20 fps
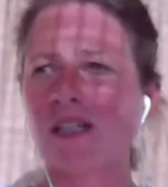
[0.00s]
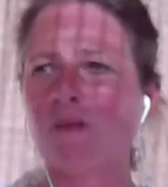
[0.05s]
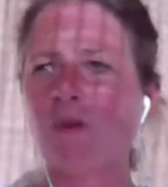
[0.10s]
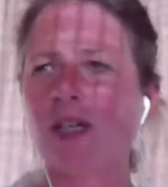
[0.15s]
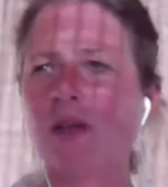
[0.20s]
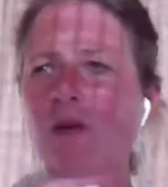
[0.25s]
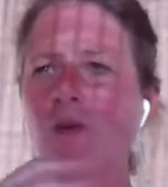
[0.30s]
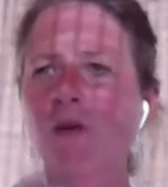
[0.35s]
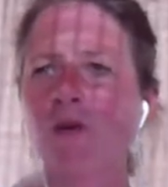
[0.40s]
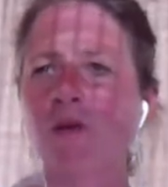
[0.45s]

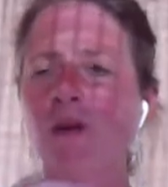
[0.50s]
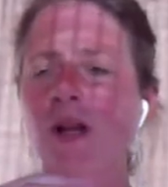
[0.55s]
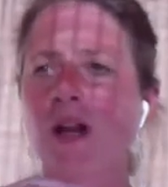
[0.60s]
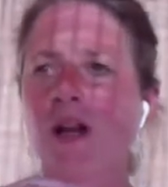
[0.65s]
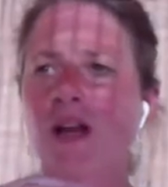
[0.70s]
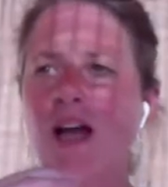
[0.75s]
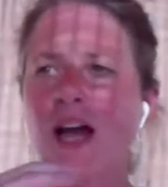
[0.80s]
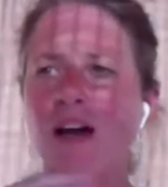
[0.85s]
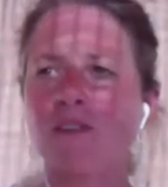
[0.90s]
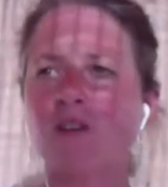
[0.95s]
We all
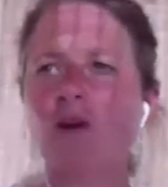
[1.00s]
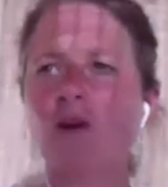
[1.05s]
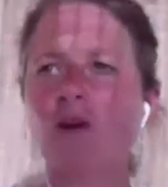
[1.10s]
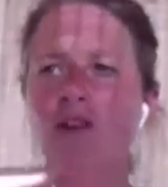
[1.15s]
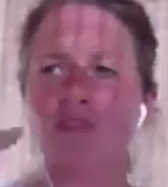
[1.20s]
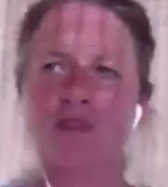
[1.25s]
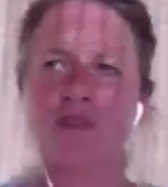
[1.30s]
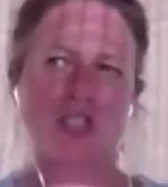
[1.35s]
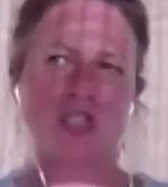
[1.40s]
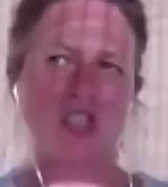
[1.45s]
have gone
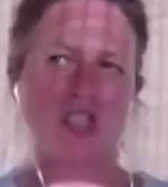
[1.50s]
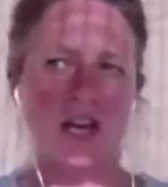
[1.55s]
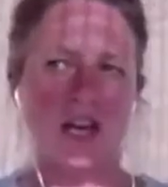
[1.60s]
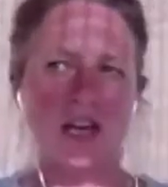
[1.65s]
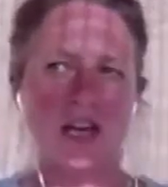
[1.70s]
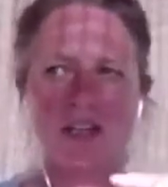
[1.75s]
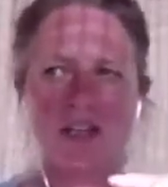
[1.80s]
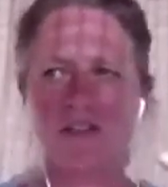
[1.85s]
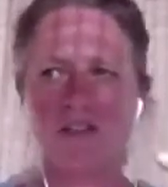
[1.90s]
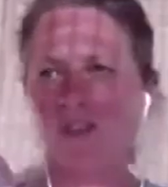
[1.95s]
through a
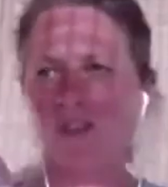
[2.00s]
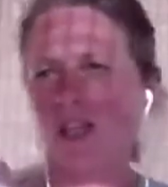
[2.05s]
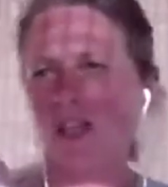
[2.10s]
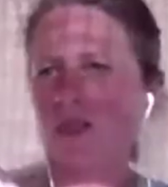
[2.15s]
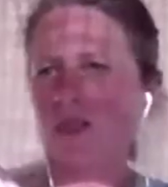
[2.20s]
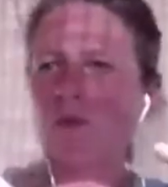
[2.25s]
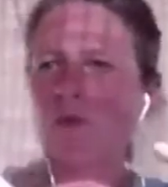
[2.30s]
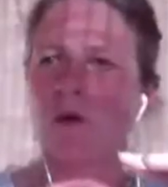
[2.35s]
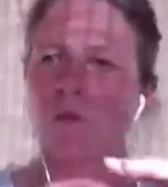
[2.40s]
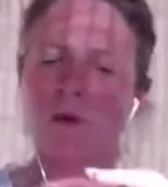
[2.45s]
journey of
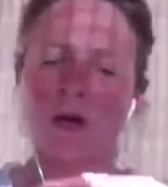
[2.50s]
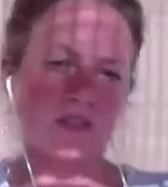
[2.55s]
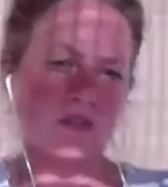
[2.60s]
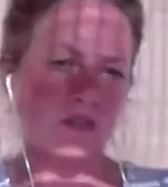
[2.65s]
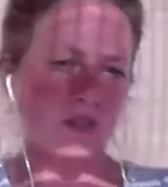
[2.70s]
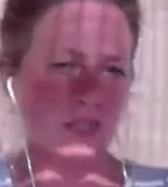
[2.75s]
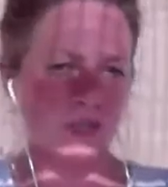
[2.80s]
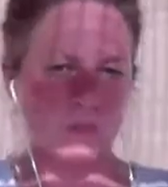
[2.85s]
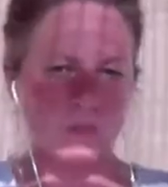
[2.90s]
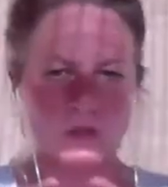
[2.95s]
finding what works
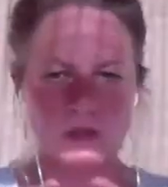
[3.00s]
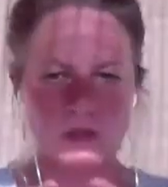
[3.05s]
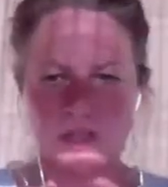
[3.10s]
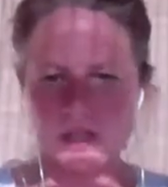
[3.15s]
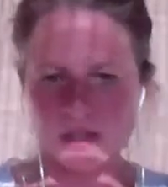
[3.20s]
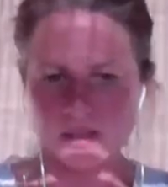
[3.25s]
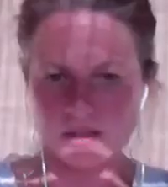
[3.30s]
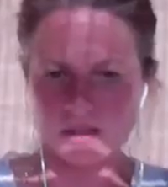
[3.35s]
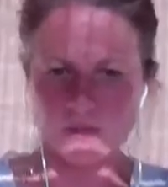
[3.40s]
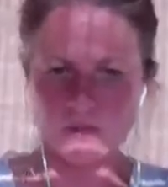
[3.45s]
for us and what
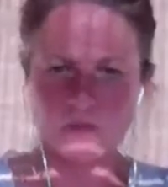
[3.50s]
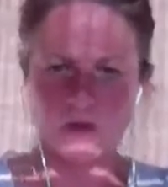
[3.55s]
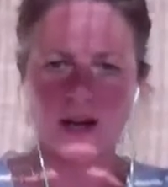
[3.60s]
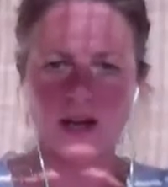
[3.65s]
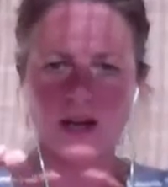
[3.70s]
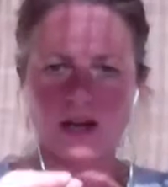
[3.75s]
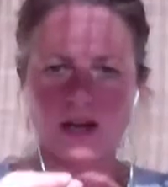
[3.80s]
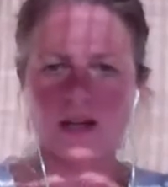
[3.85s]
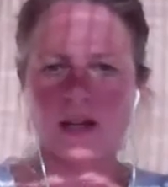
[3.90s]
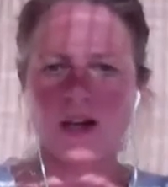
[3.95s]
doesn't
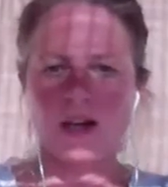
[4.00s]
work.